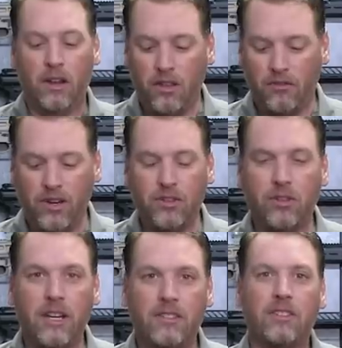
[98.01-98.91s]
Another
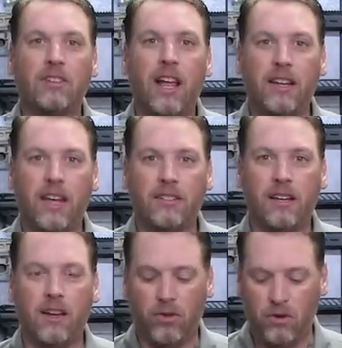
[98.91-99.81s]
feature is the slide catch
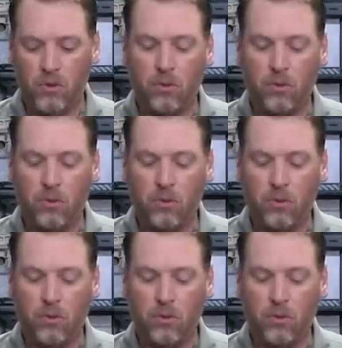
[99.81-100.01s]
lever.